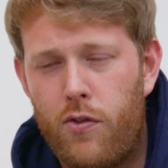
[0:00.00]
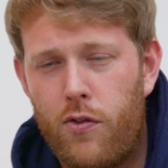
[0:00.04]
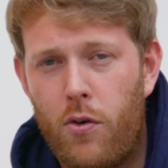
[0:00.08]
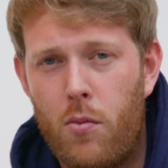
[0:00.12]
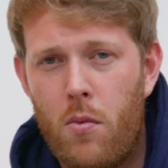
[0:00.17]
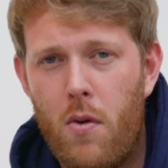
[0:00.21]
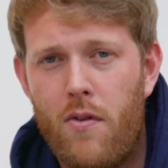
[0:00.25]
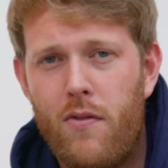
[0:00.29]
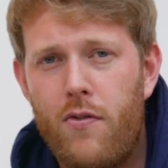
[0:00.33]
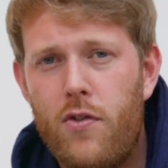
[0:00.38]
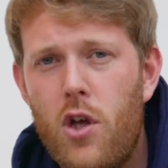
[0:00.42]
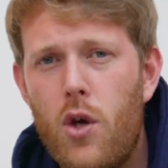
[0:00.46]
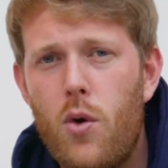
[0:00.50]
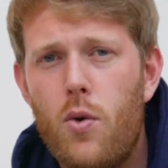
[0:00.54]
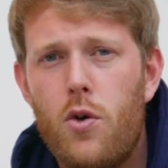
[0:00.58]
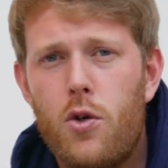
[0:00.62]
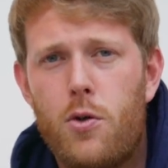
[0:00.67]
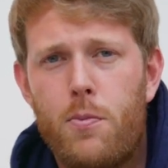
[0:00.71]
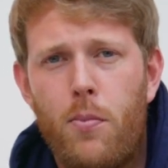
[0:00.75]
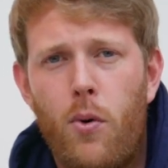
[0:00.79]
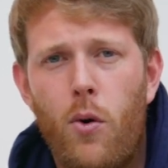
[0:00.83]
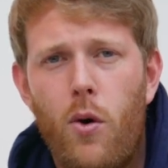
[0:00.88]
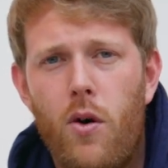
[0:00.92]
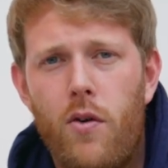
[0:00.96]
from a
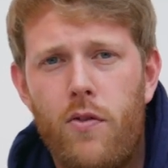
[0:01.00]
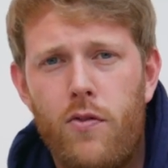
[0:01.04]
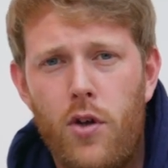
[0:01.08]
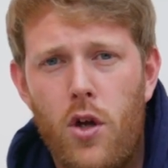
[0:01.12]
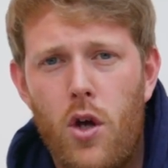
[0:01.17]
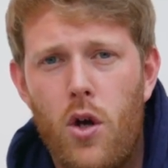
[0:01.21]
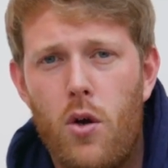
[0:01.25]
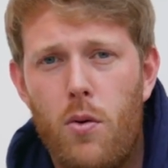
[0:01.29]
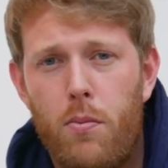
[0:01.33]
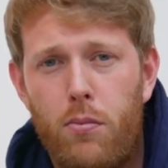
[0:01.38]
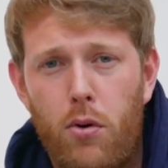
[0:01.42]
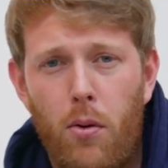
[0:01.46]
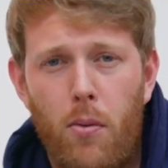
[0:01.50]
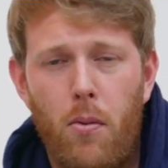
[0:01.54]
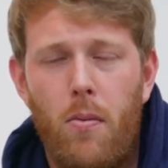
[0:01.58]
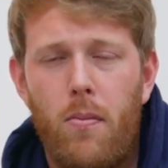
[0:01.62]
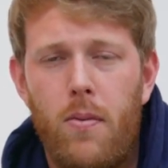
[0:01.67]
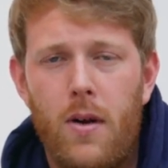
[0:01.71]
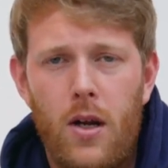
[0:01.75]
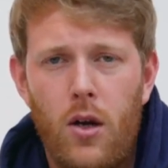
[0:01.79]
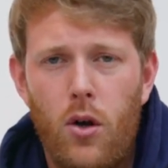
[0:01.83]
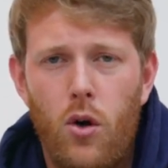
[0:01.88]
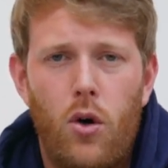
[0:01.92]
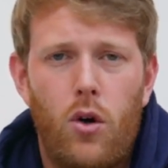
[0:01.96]
viewer's point of view,
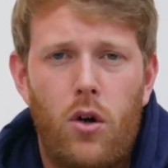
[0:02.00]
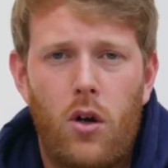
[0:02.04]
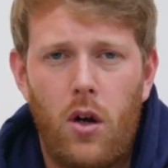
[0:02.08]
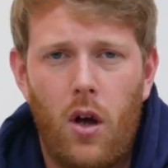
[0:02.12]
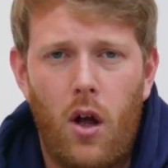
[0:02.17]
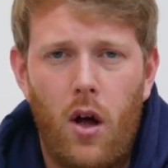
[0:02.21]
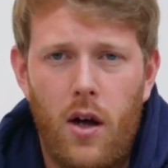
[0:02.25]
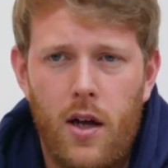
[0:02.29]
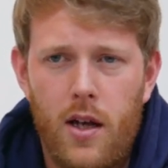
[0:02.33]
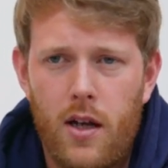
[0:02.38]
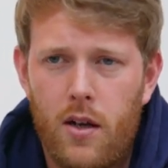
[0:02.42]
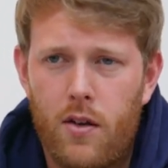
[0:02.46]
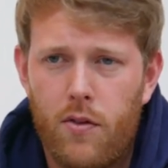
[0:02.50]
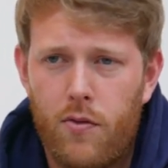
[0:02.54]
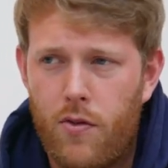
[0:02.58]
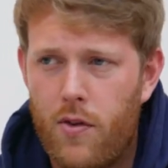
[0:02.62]
probably look like